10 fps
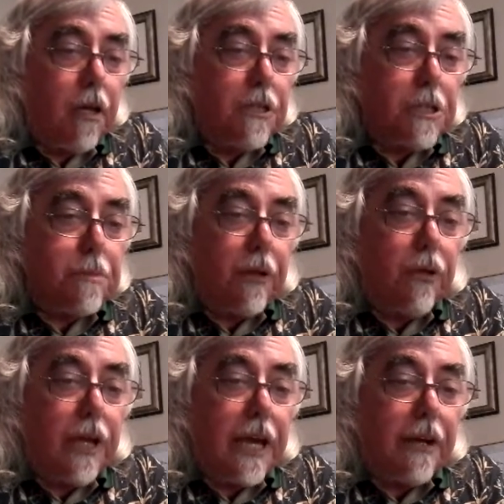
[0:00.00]
Just by
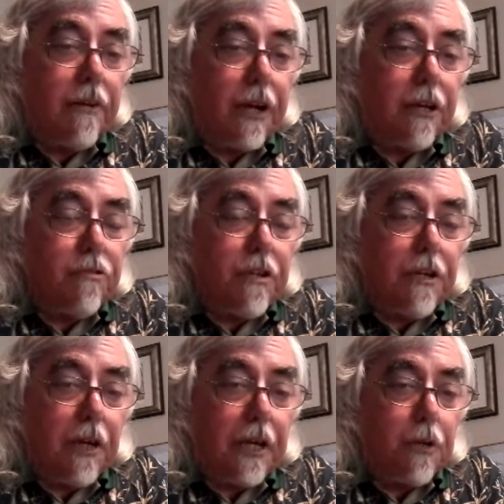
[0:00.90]
looking at her, I could read
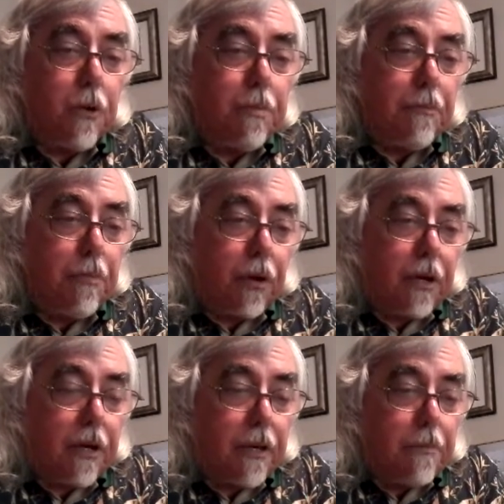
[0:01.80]
her like an open book.
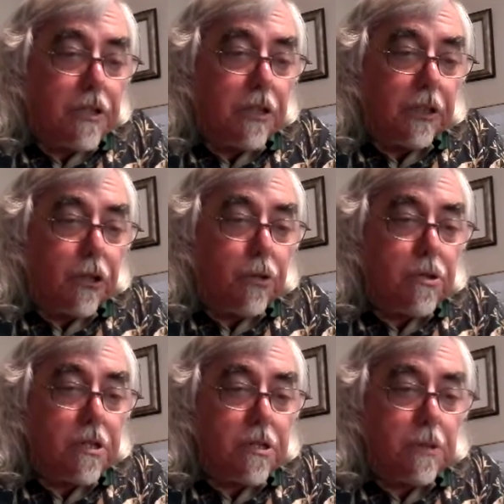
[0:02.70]
I immediately
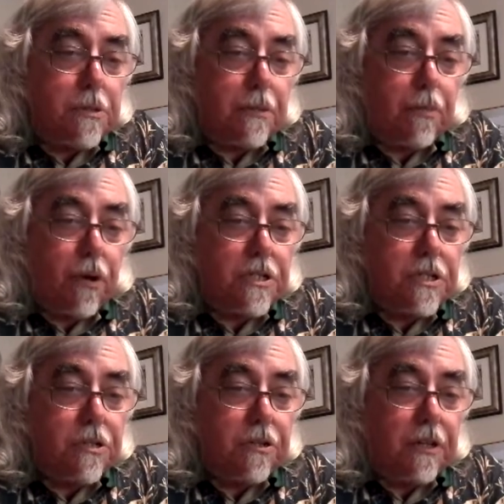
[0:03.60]
knew she was a
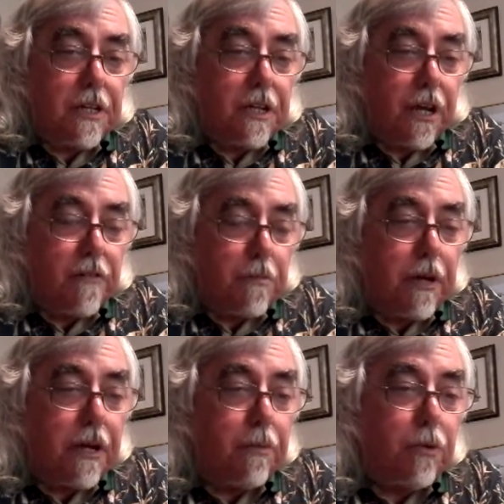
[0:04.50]
prostitute and had died from a
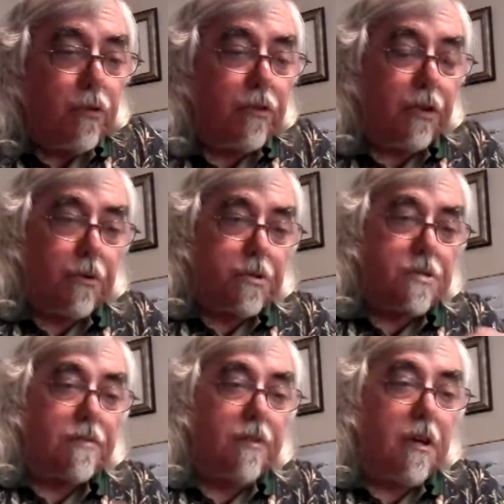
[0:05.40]
heroin
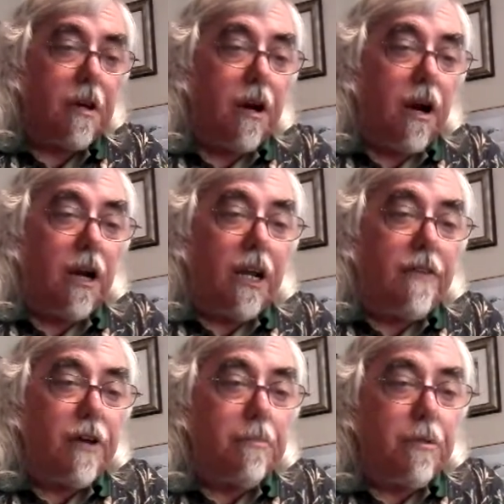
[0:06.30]
overdose. Her
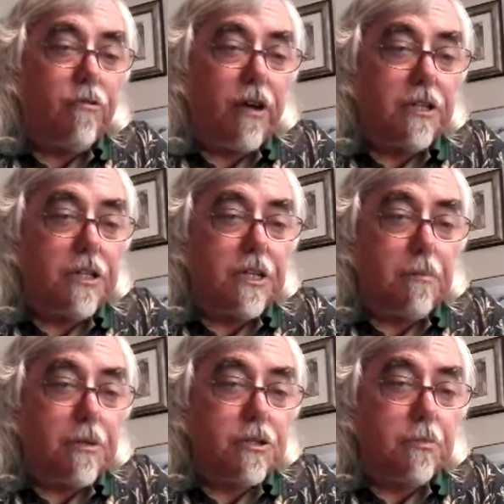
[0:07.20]
life had been wretched
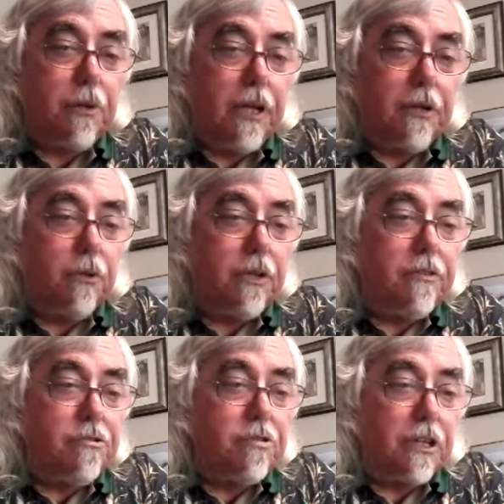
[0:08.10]
and miserable, and only
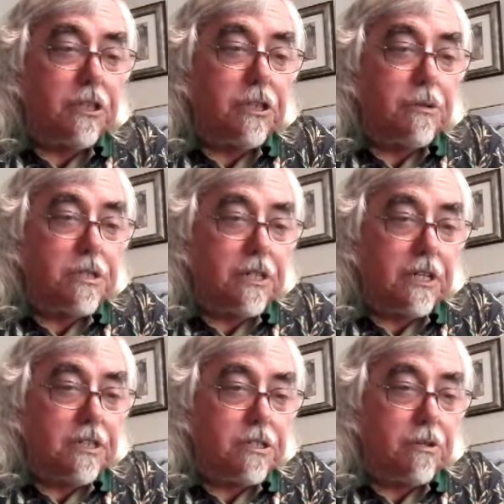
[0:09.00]
the drugs she was
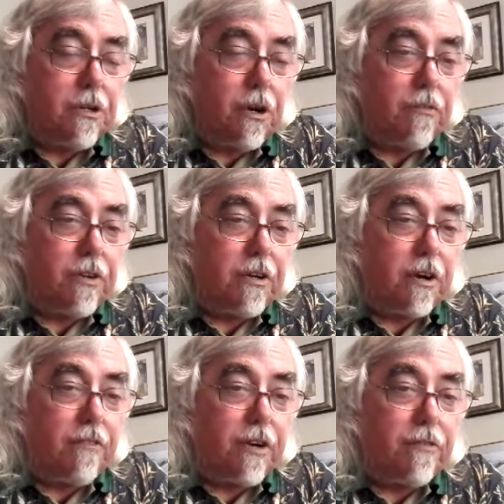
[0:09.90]
addicted to had offered her
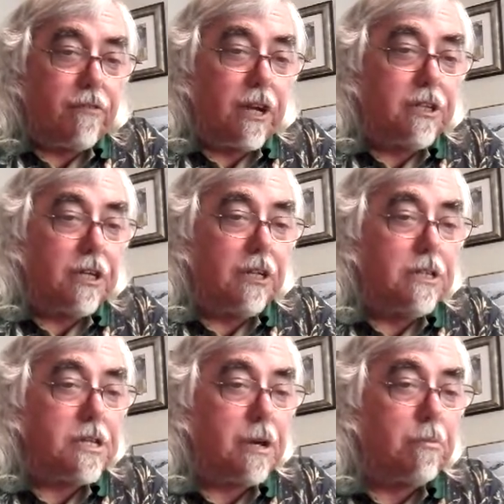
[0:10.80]
a very fragile
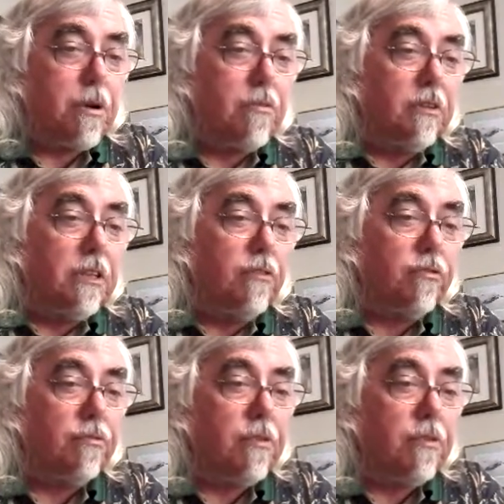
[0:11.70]
and temporary relief.